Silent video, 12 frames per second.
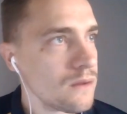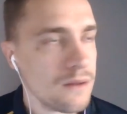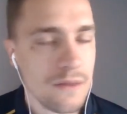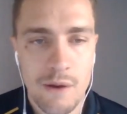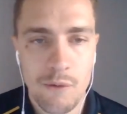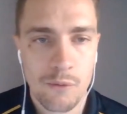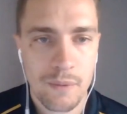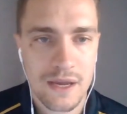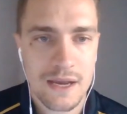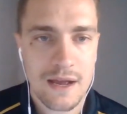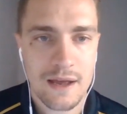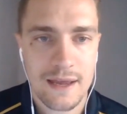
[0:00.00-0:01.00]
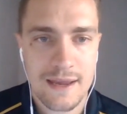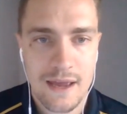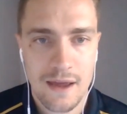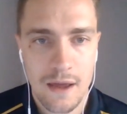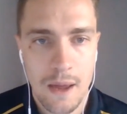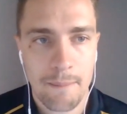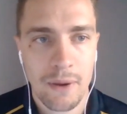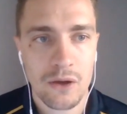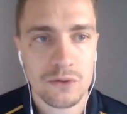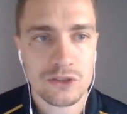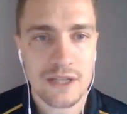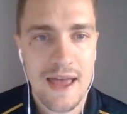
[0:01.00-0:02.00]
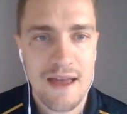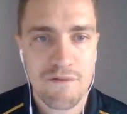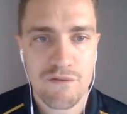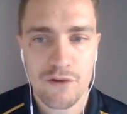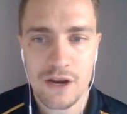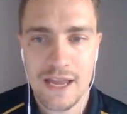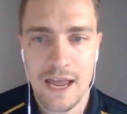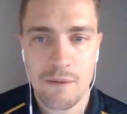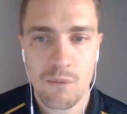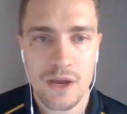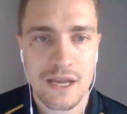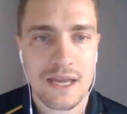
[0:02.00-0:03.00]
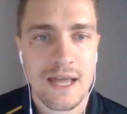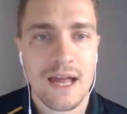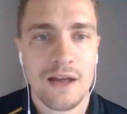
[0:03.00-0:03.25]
There will be a post every game week,